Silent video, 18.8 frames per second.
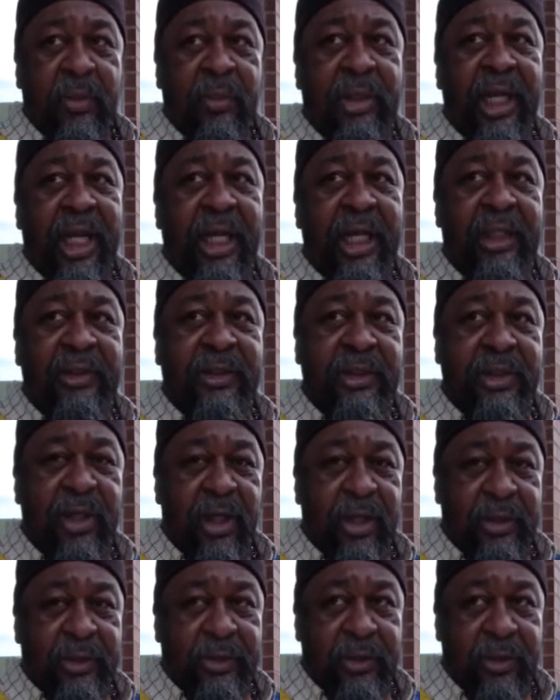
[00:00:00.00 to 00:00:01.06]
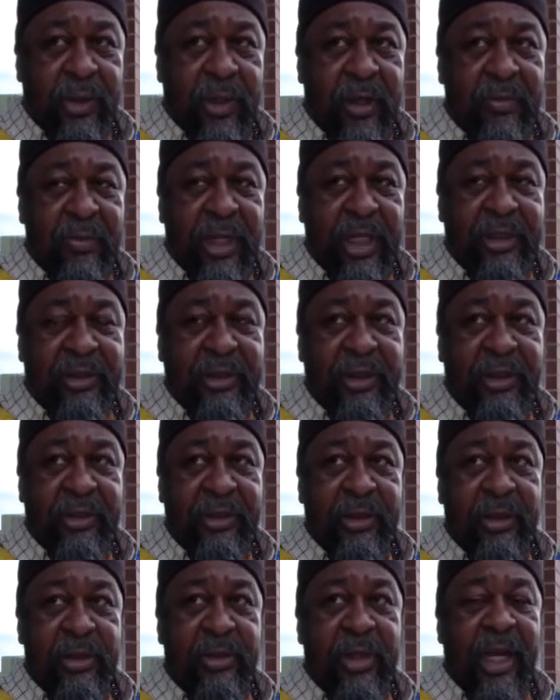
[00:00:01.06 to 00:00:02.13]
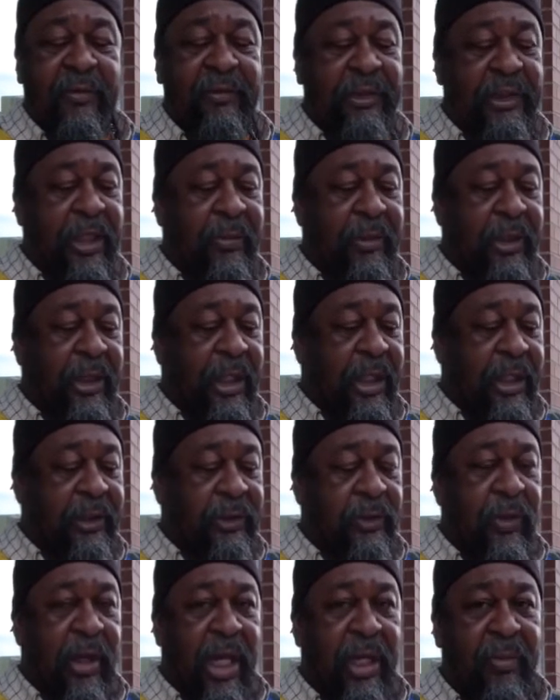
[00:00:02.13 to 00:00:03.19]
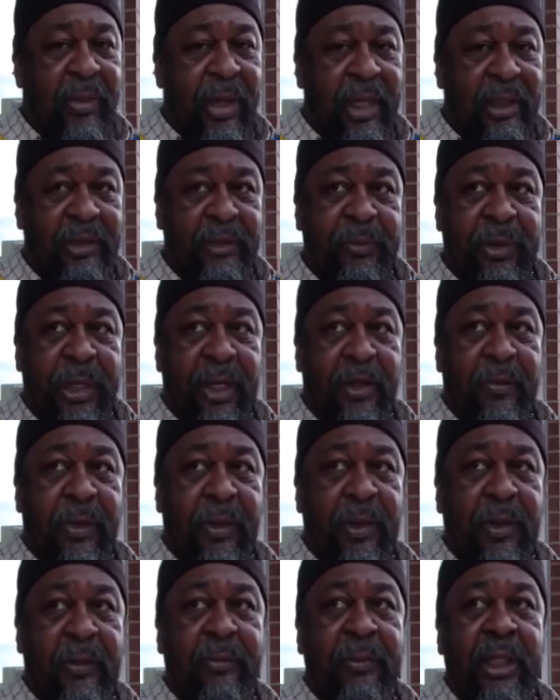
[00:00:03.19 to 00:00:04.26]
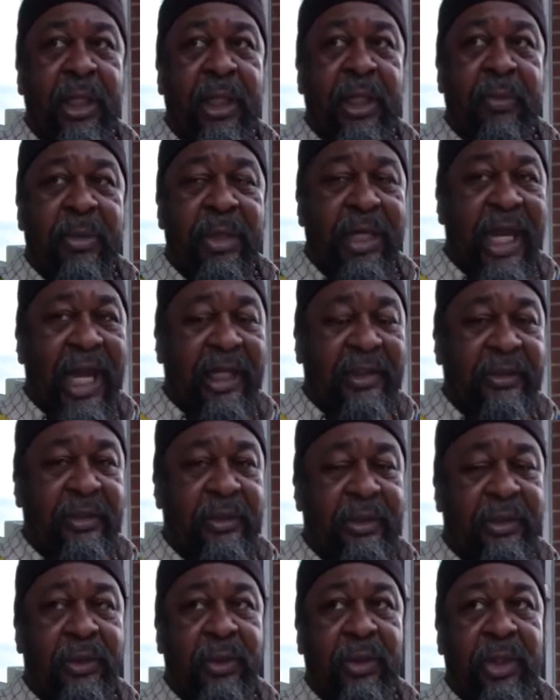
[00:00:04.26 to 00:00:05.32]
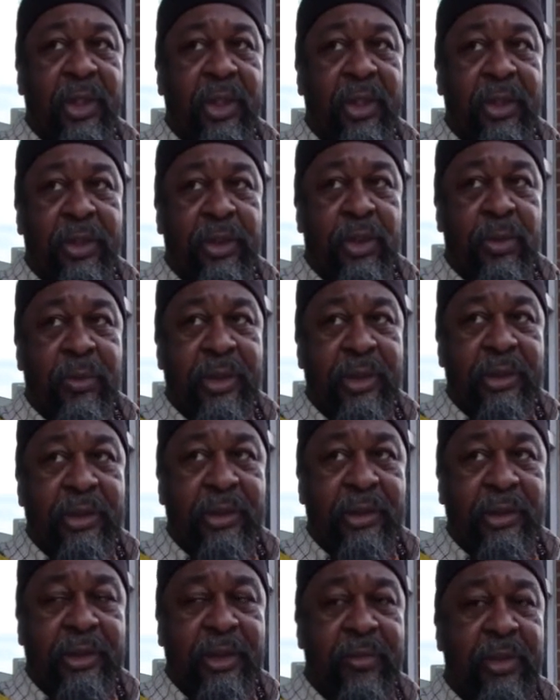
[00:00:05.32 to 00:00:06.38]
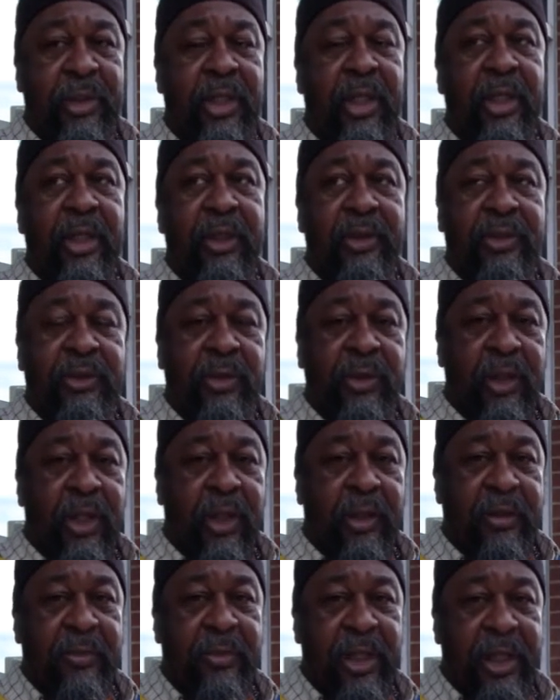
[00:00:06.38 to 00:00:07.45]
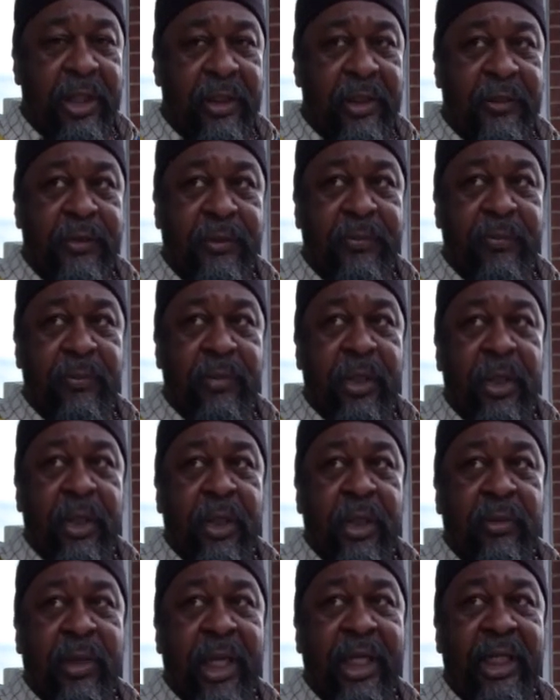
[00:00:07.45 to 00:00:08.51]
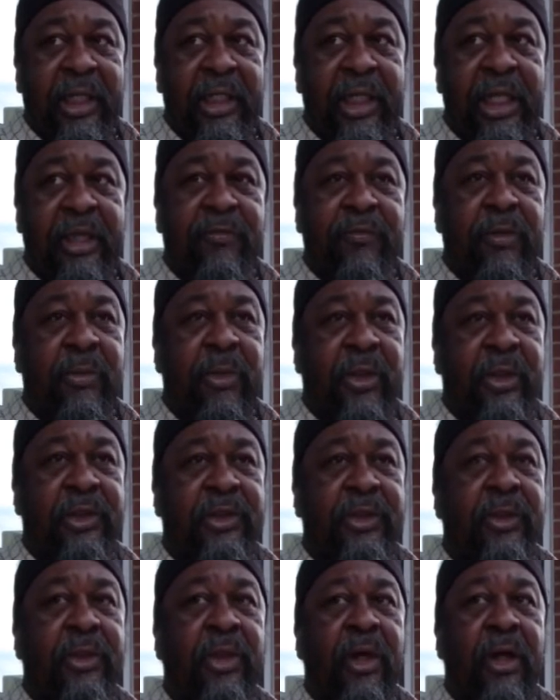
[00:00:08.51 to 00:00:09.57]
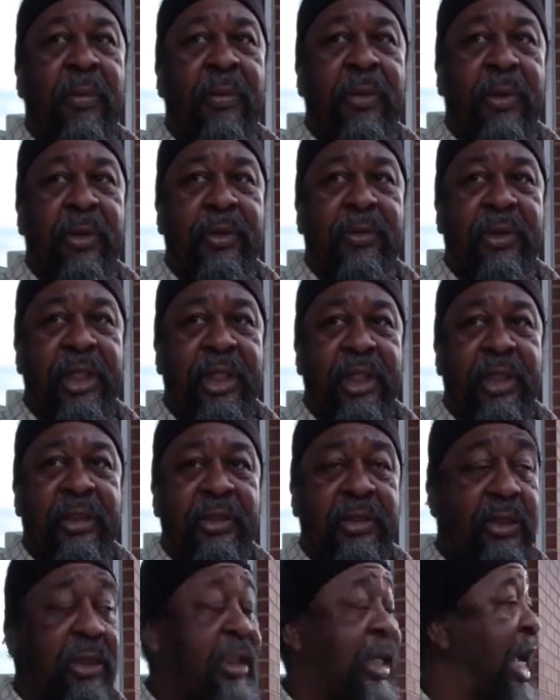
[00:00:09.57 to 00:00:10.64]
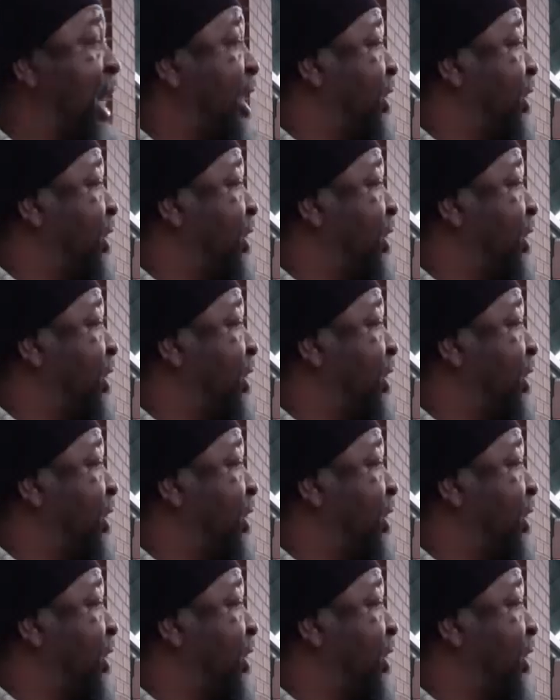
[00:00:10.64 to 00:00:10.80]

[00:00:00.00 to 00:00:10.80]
We got Issachar, the so-called Mexicans. You have Zebulon as Guatemala to Panama. Manasseh, the so-called Cubans. Simeon are the so-called Dominicans. Right? And Ephraim are the so-called Puerto Ricans. And